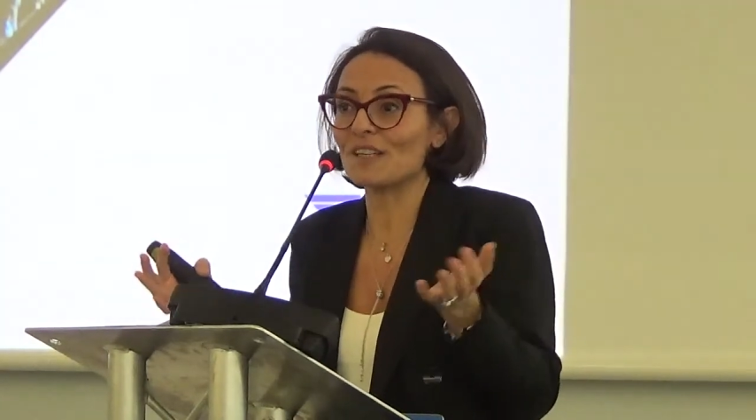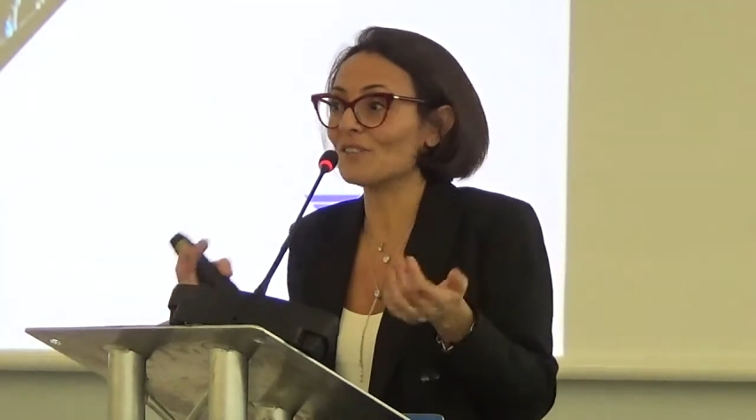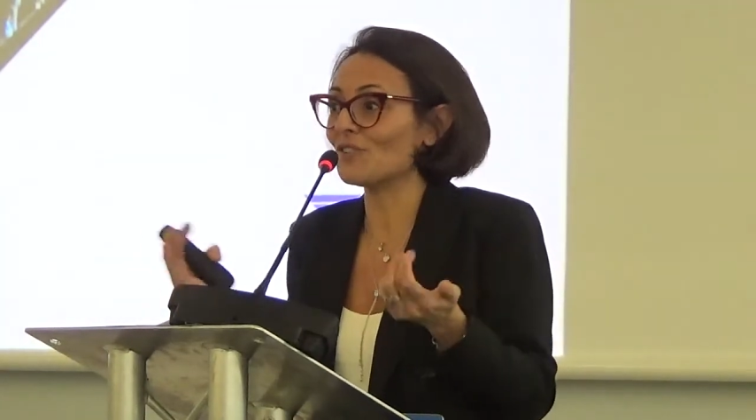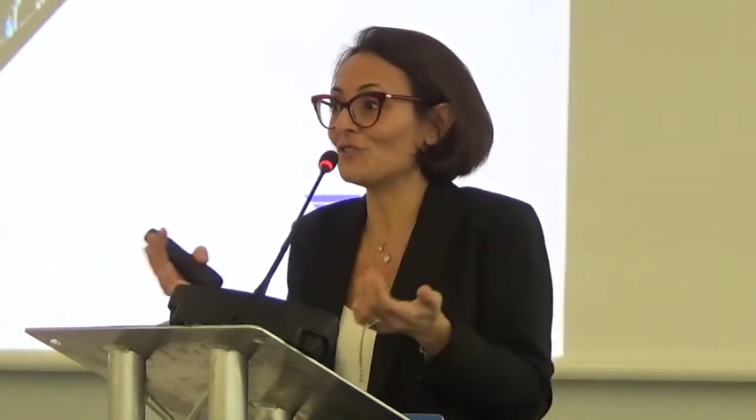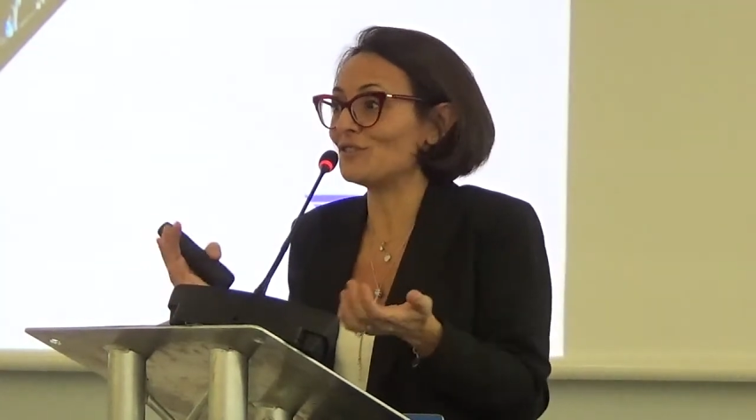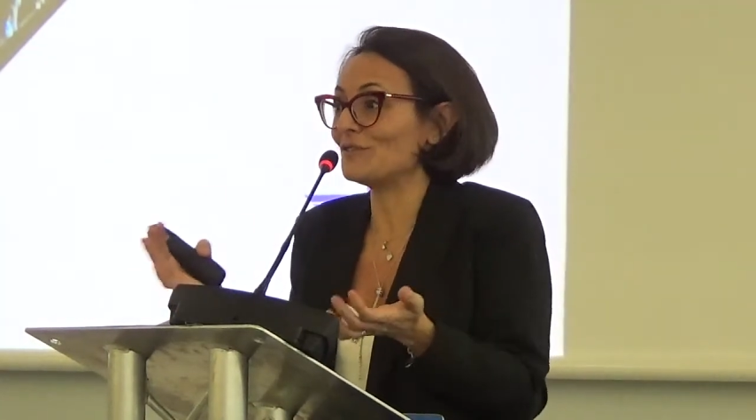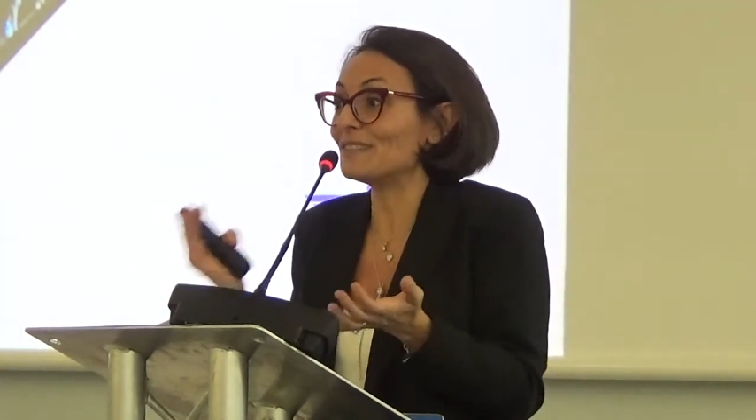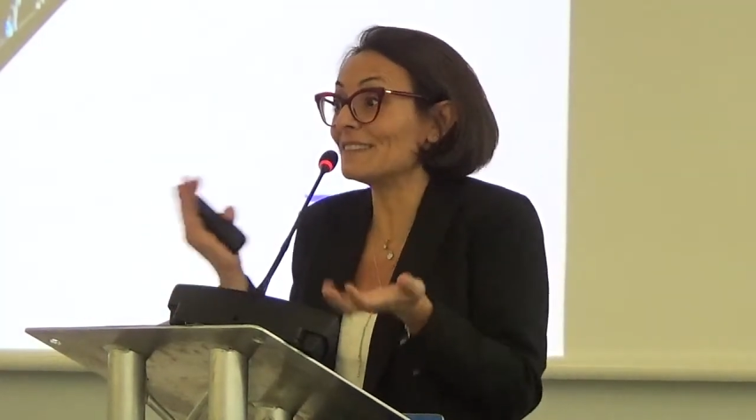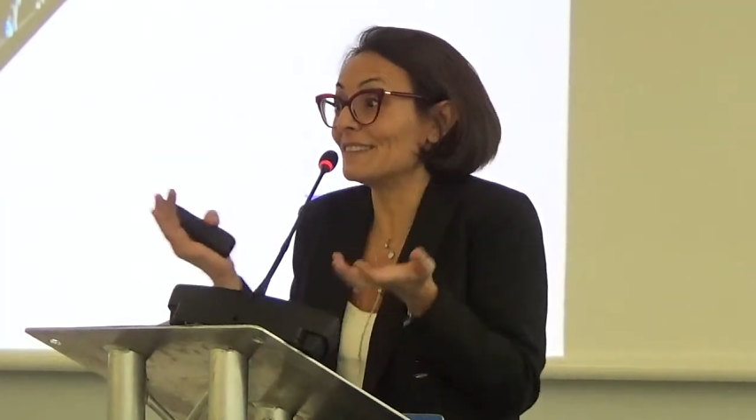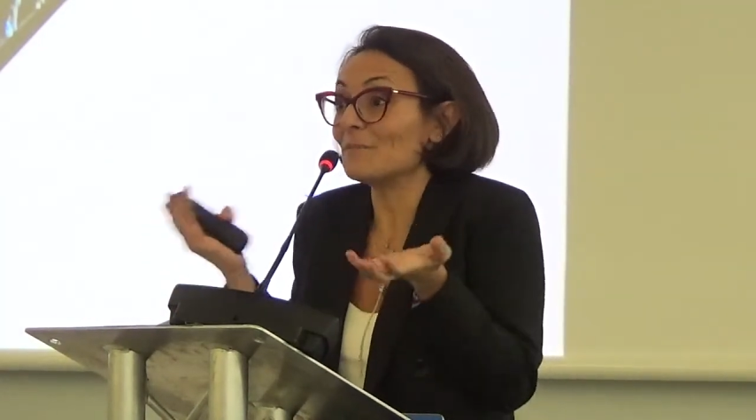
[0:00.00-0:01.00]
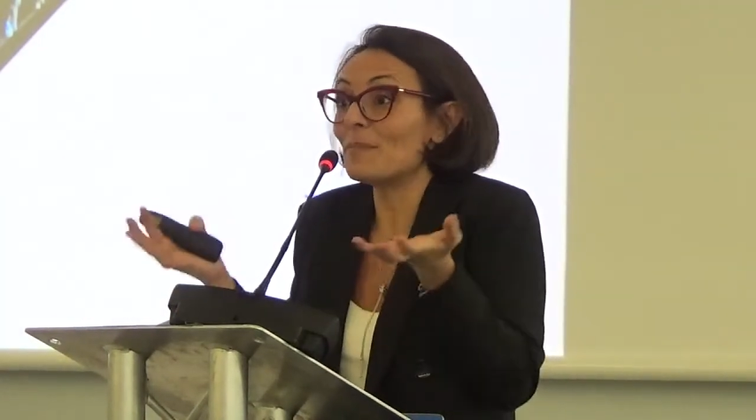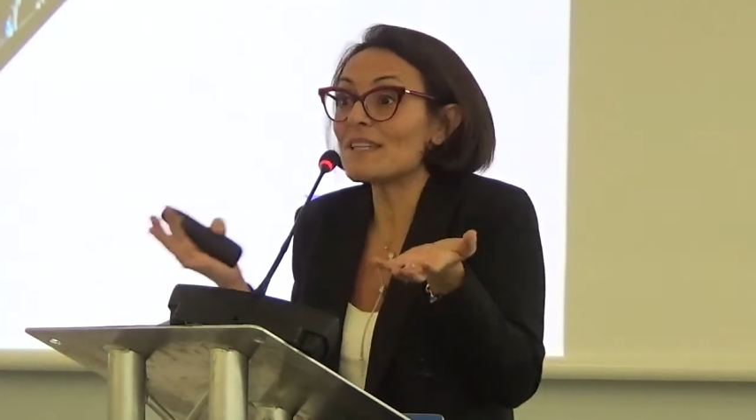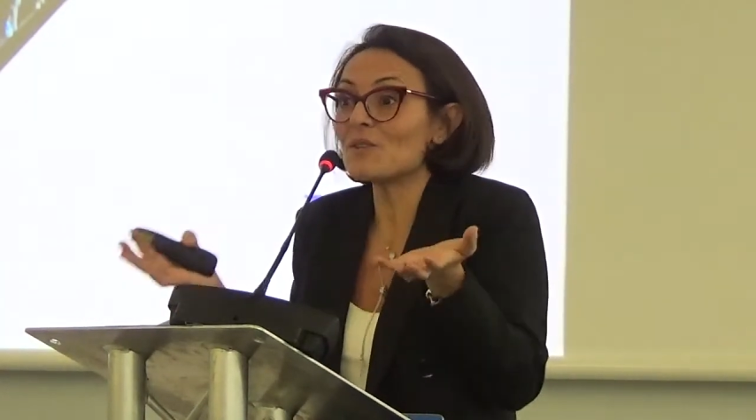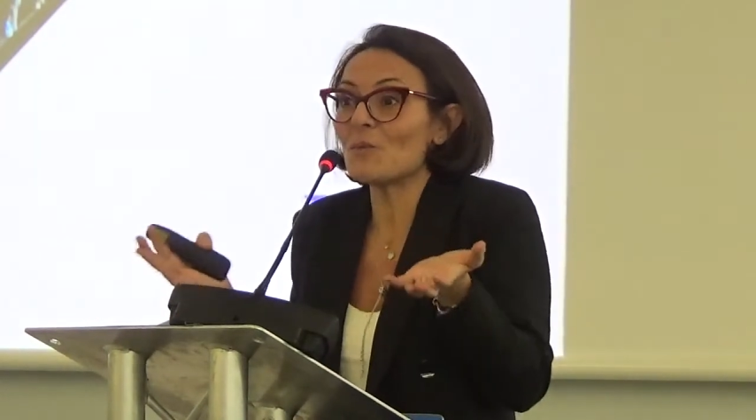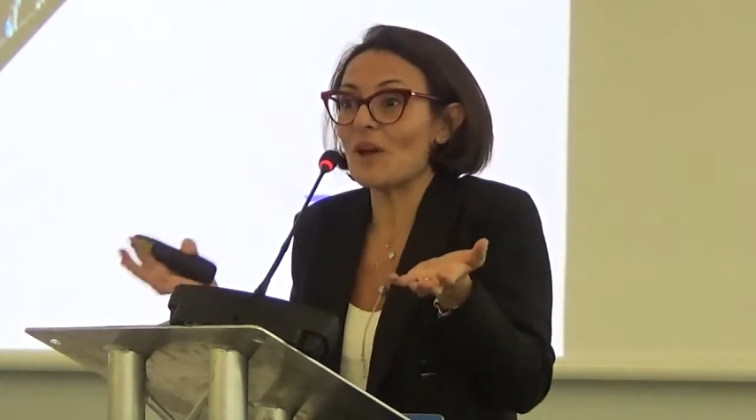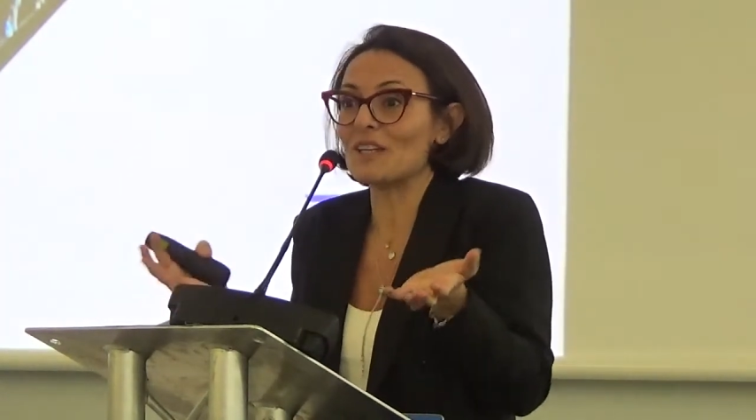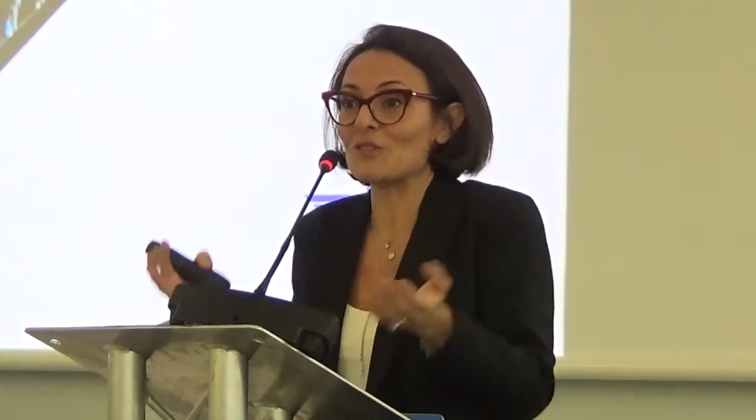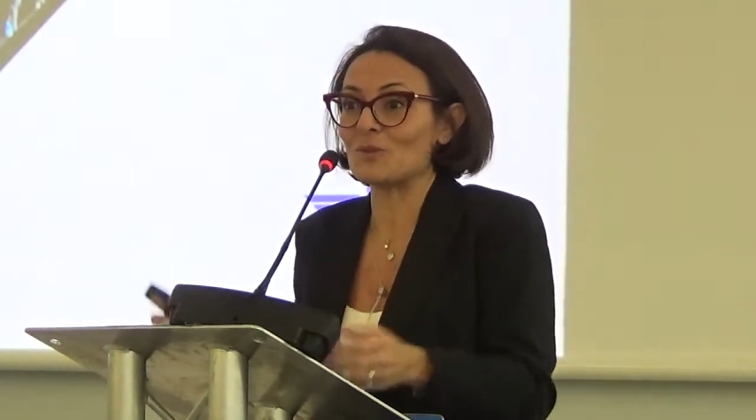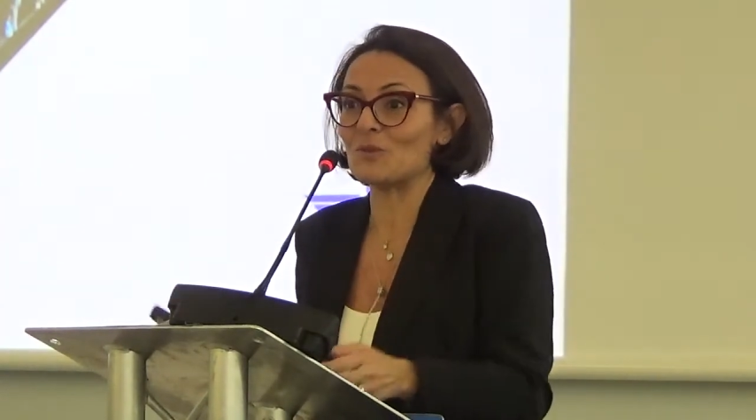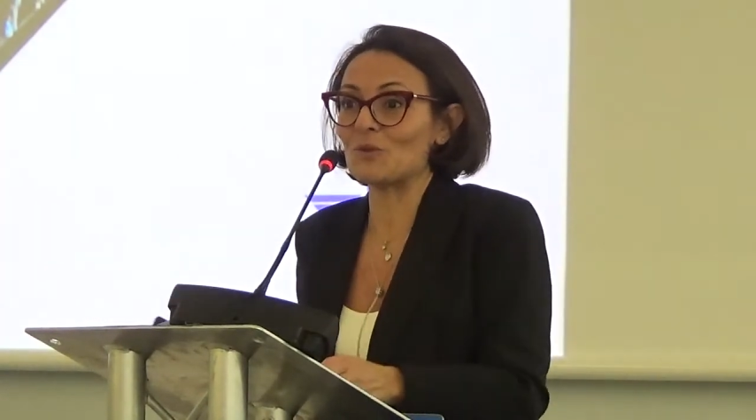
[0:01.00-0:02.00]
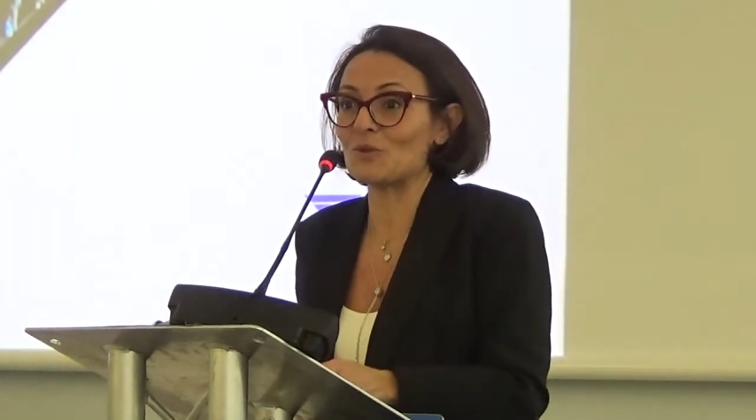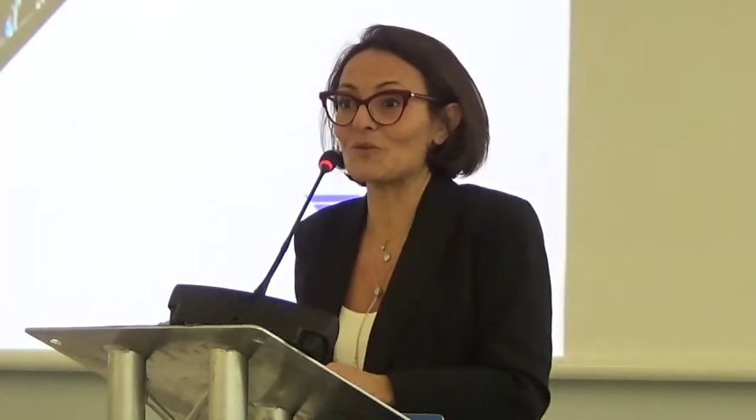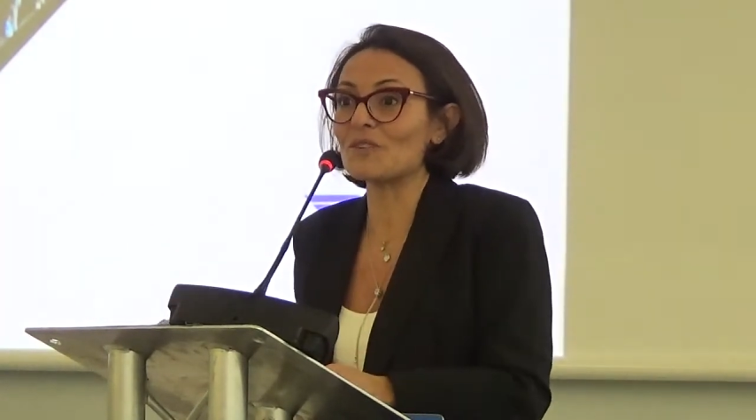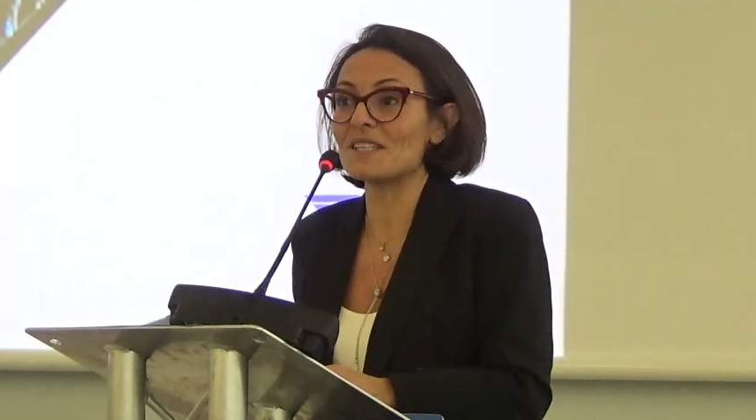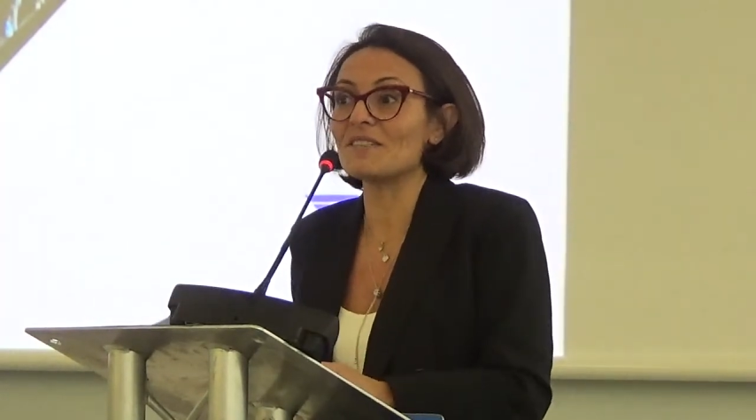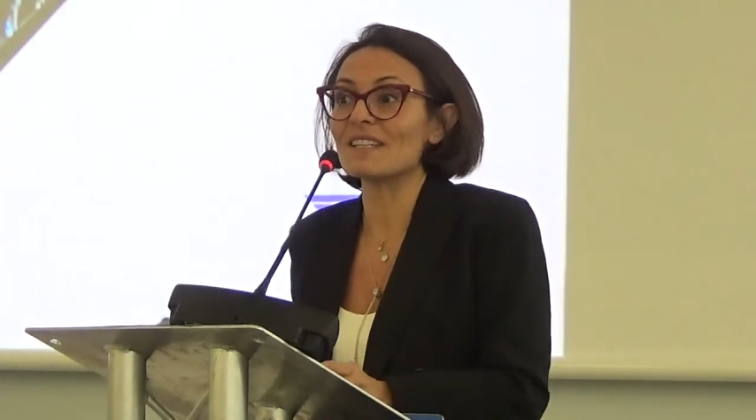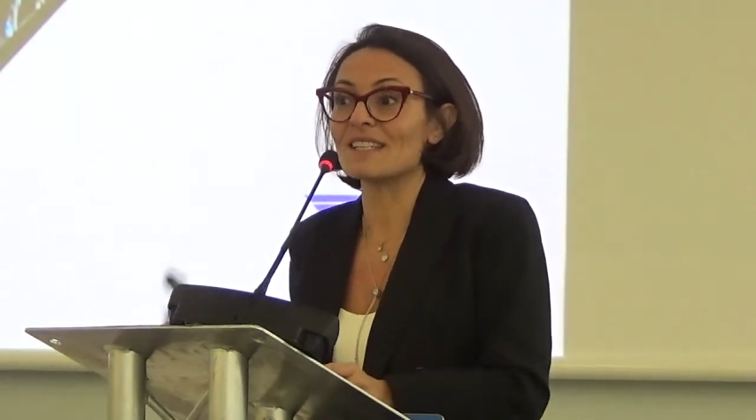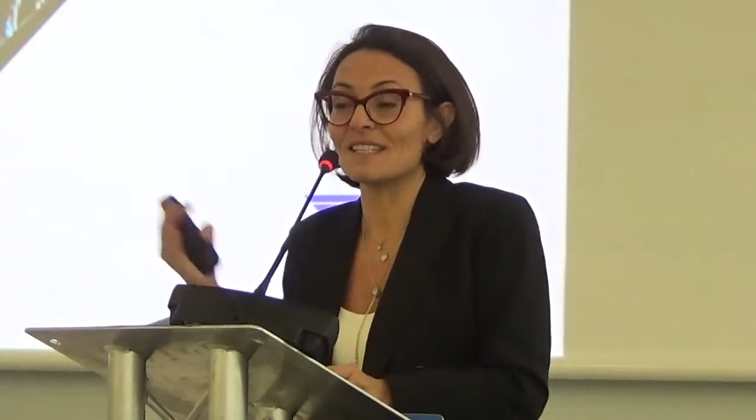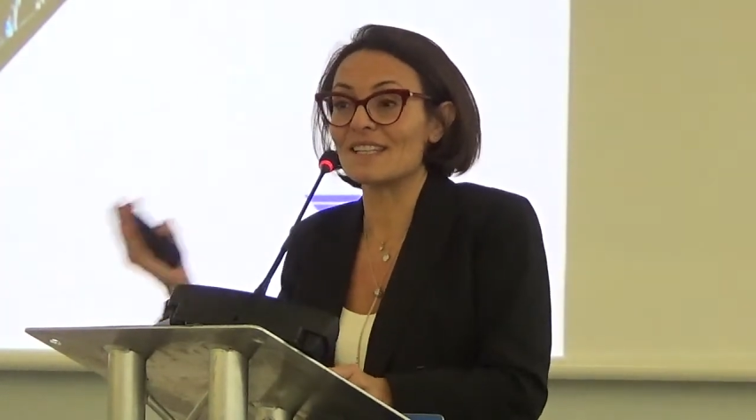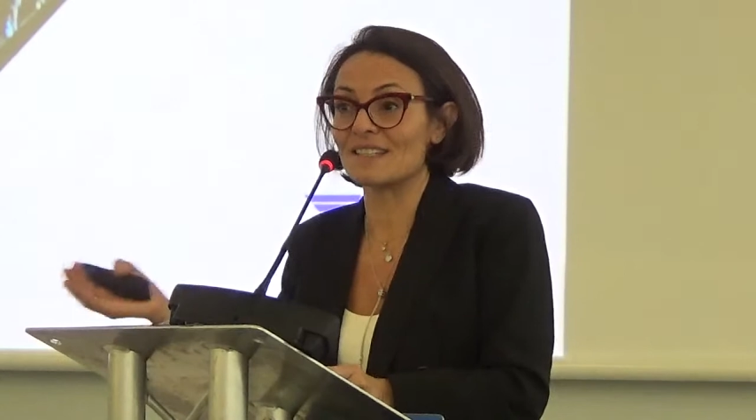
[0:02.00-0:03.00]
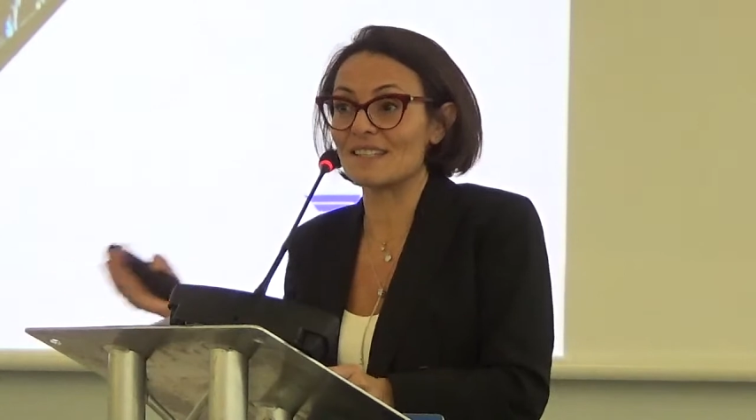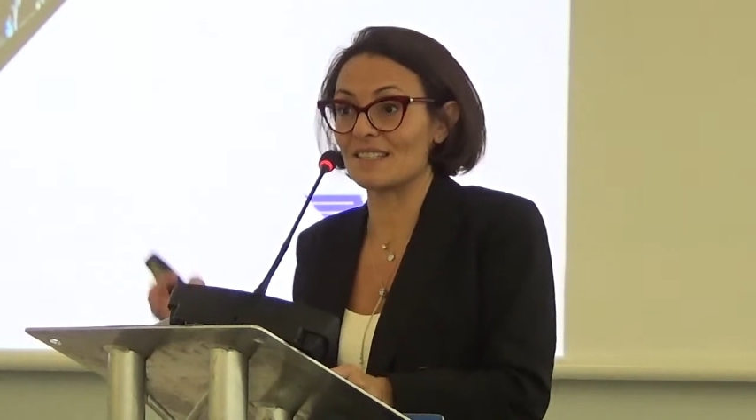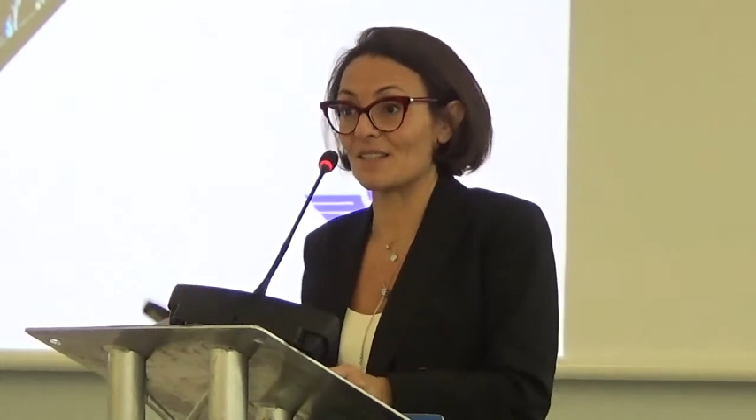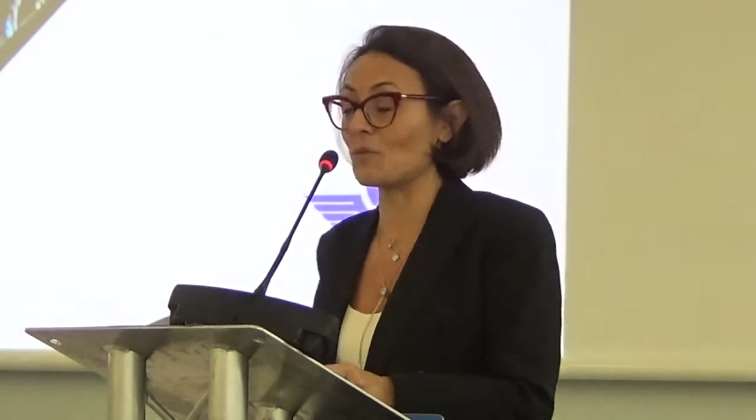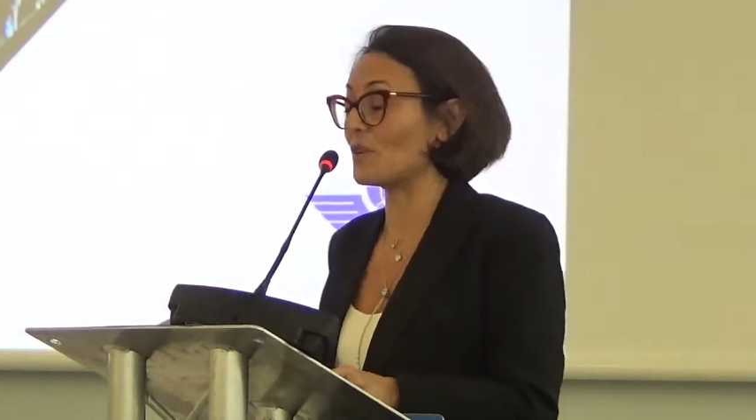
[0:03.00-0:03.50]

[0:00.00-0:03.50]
They don't, the best way to, to receive assistance is the